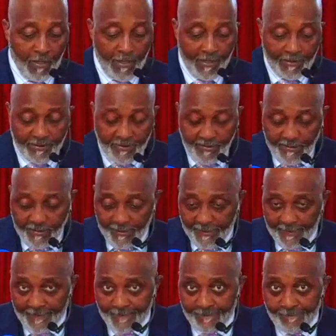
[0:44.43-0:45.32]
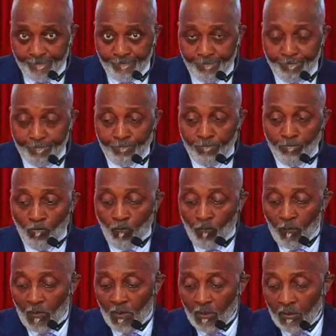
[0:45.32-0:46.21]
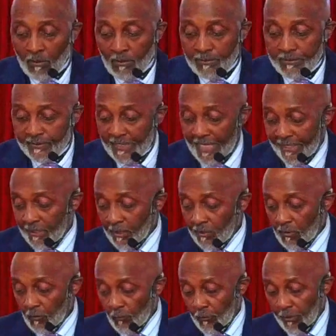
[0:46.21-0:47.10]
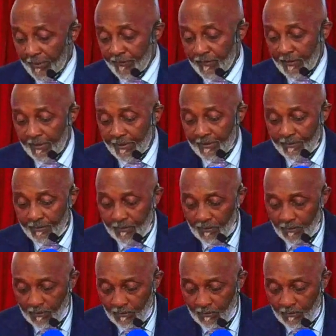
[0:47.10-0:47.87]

and 10. Second Corinthians,